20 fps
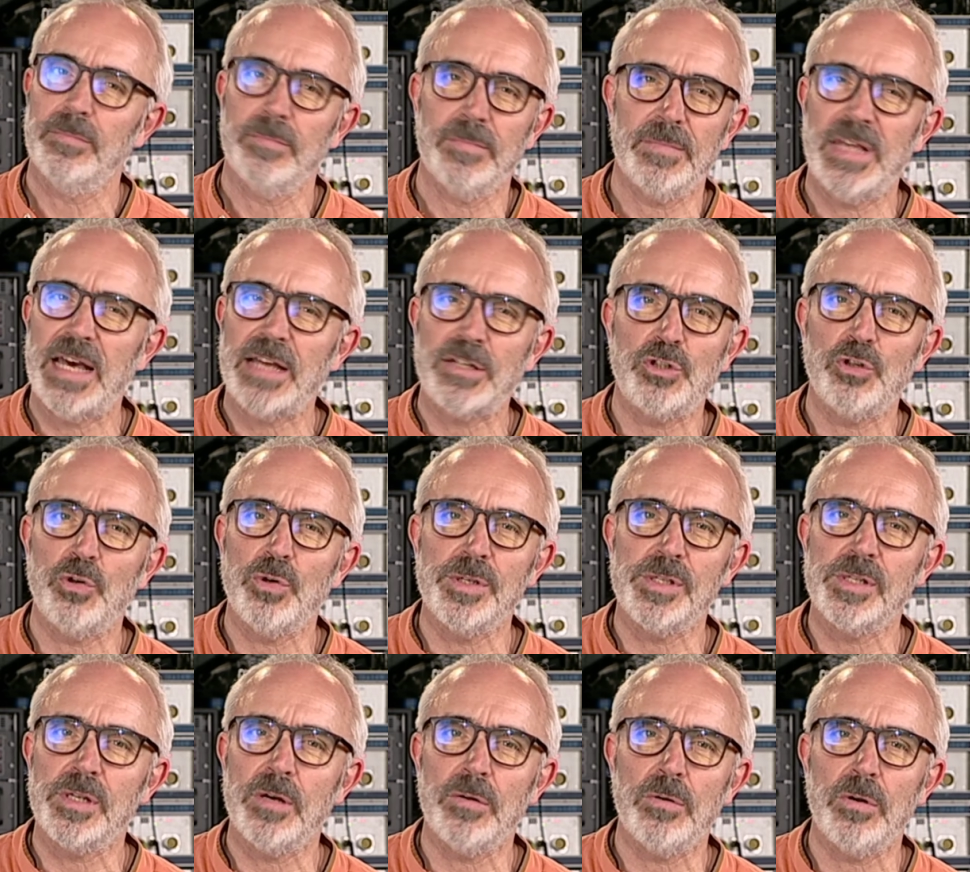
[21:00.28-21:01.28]
That joy's
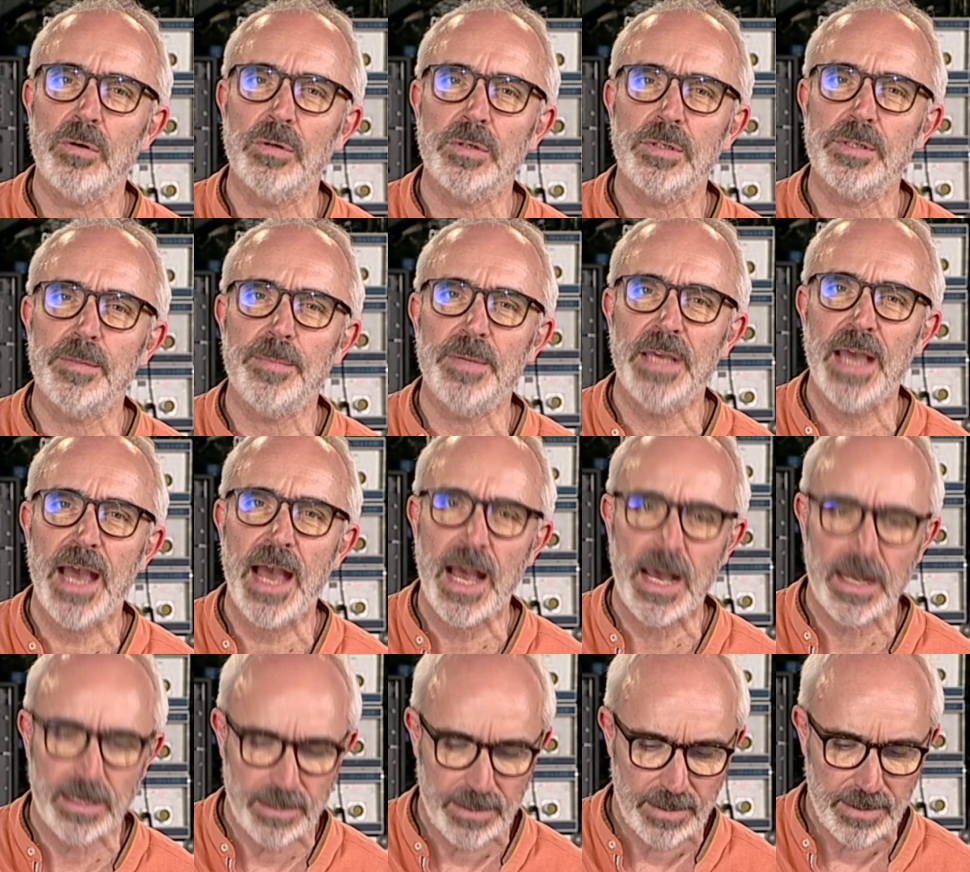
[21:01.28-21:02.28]
no longer to be had.